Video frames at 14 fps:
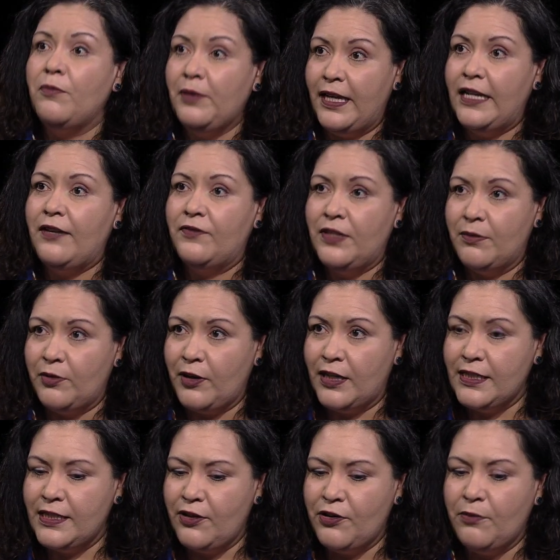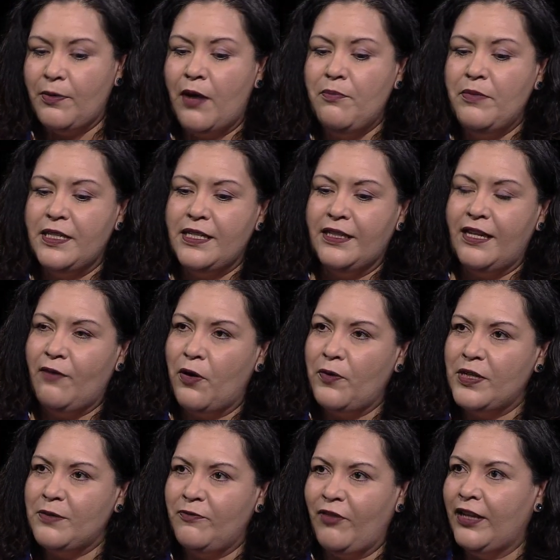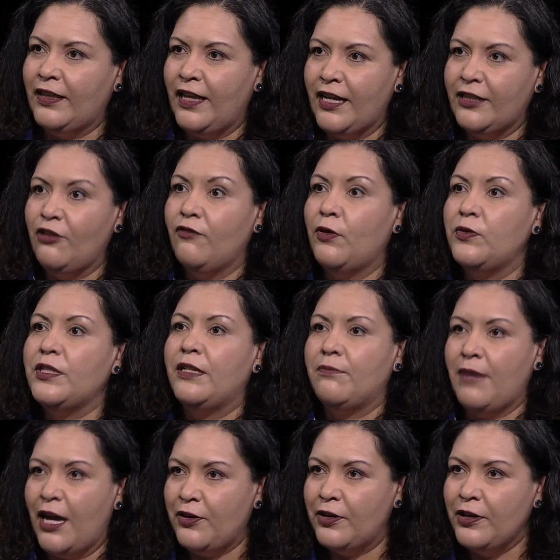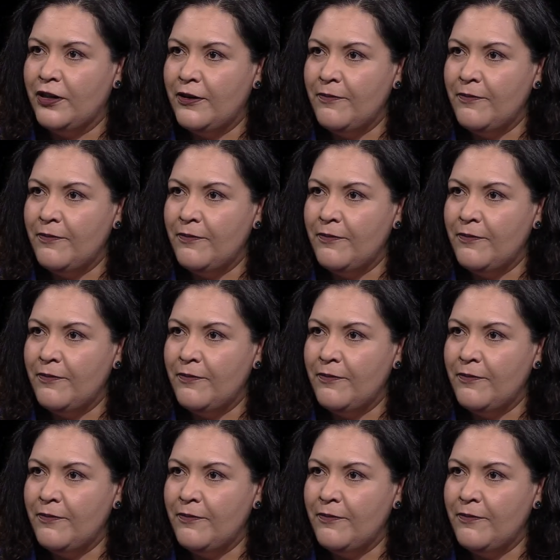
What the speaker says: plenty of Democrats there. The problem is that they've always felt like their vote didn't matter.